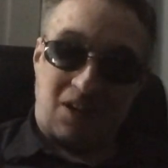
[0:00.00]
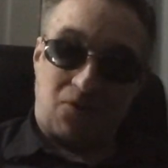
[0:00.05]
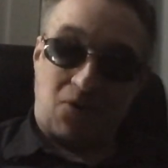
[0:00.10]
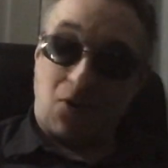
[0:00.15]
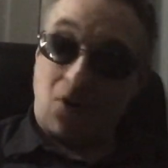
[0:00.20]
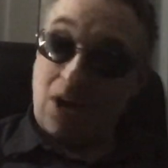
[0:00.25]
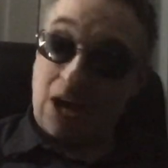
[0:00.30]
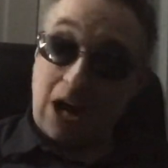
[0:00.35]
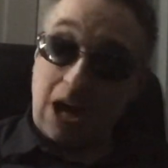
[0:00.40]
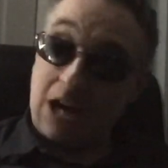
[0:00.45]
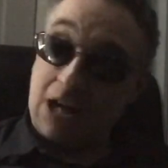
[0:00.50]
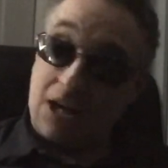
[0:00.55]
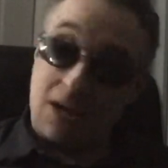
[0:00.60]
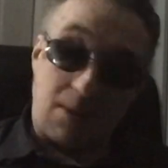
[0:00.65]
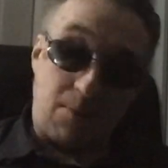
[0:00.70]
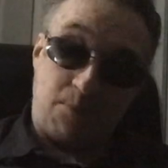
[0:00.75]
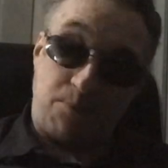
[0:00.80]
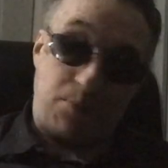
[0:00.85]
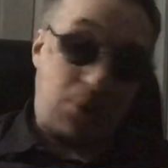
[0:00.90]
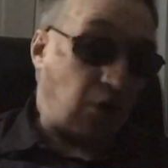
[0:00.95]
For
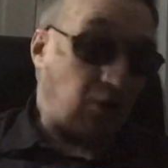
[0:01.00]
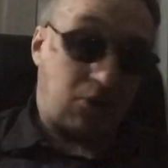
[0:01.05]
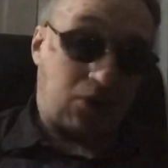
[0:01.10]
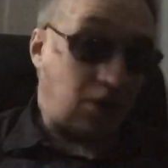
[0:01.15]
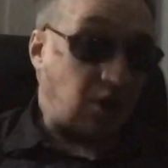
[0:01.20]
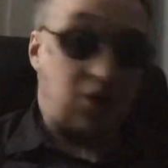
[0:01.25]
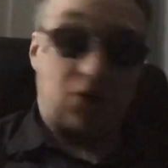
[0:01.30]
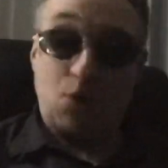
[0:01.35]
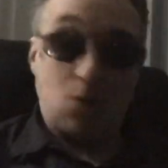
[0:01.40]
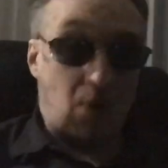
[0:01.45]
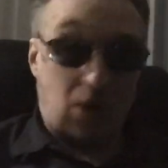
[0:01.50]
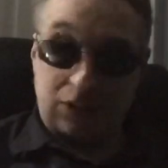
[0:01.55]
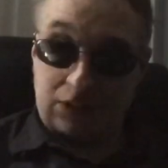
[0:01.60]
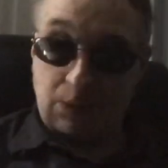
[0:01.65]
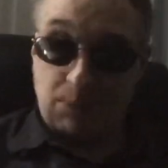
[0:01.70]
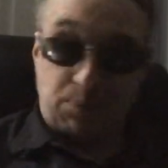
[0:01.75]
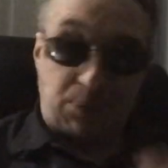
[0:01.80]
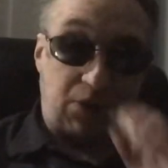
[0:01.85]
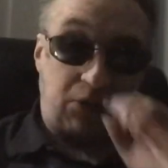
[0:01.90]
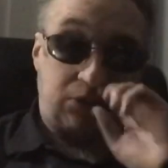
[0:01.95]
any builder who wants
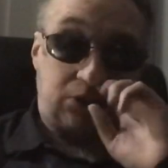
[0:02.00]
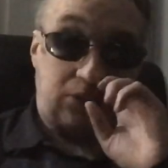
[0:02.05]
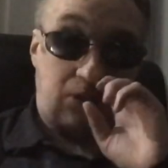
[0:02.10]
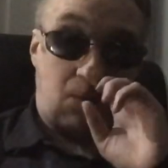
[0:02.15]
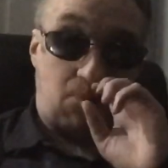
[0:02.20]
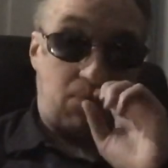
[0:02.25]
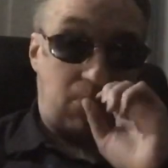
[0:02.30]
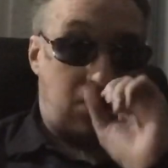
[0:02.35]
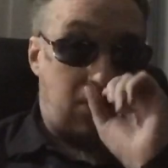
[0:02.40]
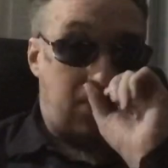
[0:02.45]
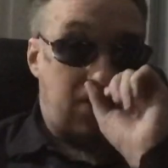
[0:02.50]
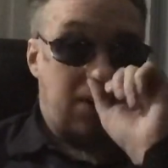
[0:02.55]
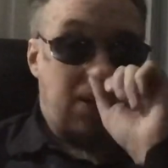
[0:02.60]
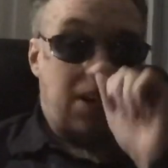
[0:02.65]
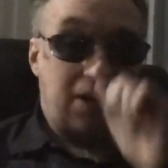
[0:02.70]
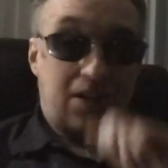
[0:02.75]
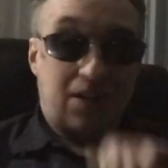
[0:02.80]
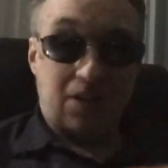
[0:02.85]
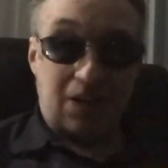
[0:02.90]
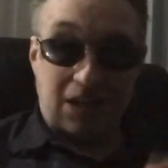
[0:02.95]
to build something,
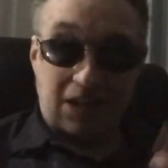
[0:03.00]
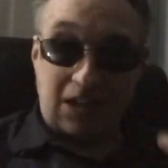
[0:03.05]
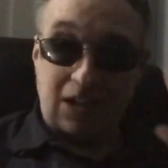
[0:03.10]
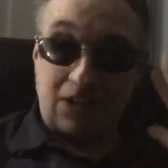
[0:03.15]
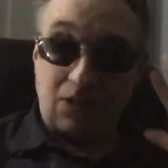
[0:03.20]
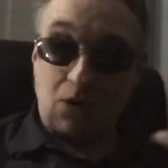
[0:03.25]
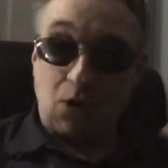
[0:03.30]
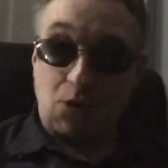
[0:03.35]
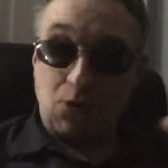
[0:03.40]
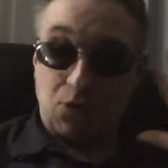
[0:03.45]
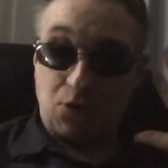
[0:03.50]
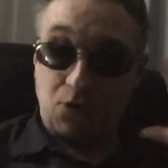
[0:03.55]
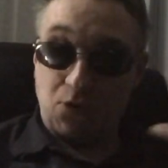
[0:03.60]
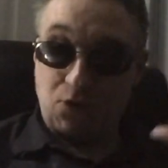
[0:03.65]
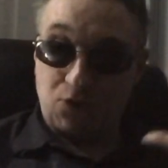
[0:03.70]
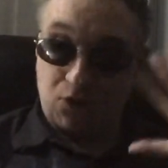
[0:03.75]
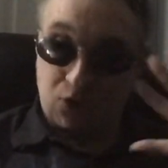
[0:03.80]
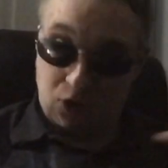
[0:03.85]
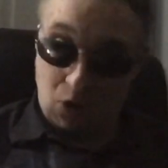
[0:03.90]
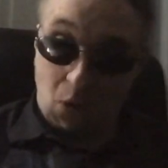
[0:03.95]
they need to go
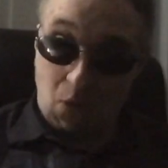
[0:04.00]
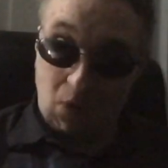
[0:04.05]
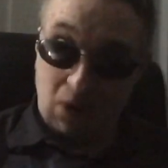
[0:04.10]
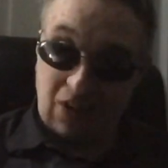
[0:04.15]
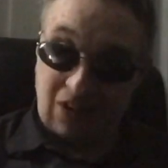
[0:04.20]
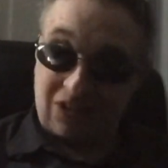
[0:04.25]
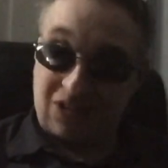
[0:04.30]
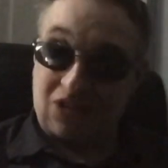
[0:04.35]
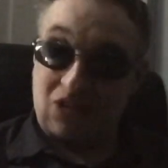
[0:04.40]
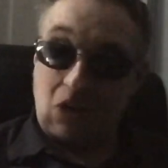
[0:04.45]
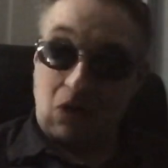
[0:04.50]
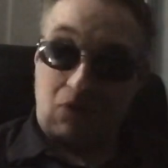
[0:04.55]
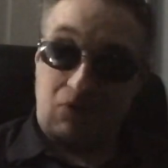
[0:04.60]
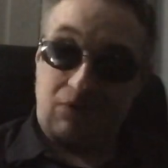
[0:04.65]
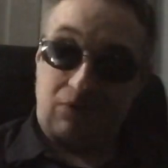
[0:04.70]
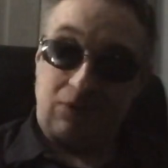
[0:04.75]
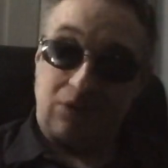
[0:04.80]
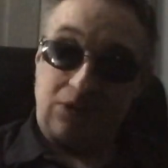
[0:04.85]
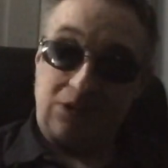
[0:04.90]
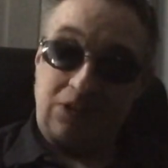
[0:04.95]
through zoning
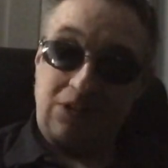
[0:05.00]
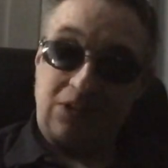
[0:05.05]
stuff.